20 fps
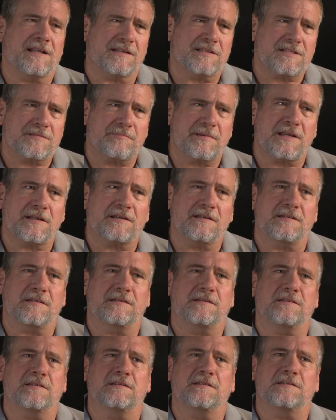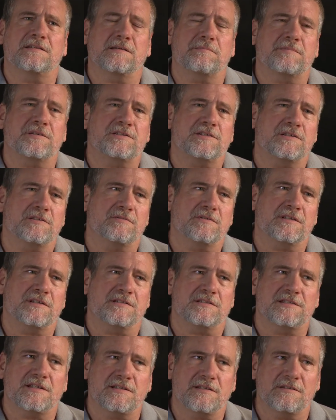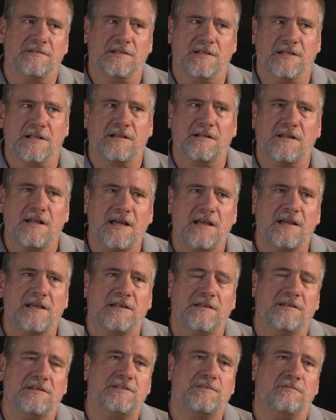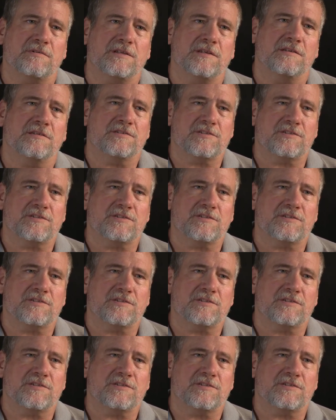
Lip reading: expect that the temperature would continue to decline as we